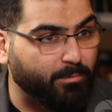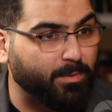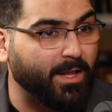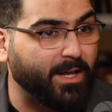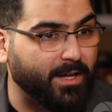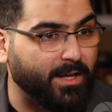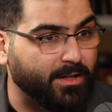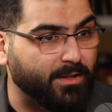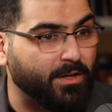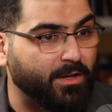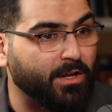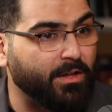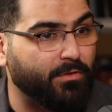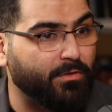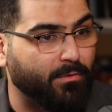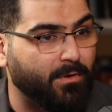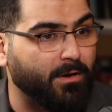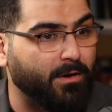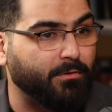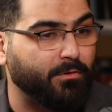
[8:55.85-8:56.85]
played
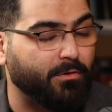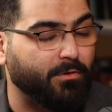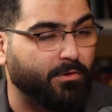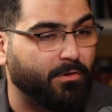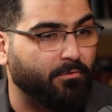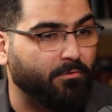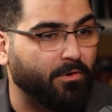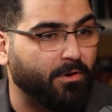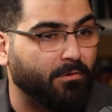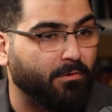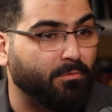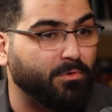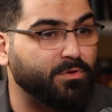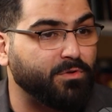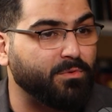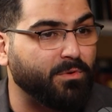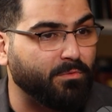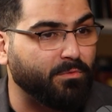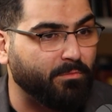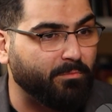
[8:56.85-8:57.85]
throughout your career,
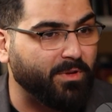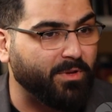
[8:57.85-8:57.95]
which one would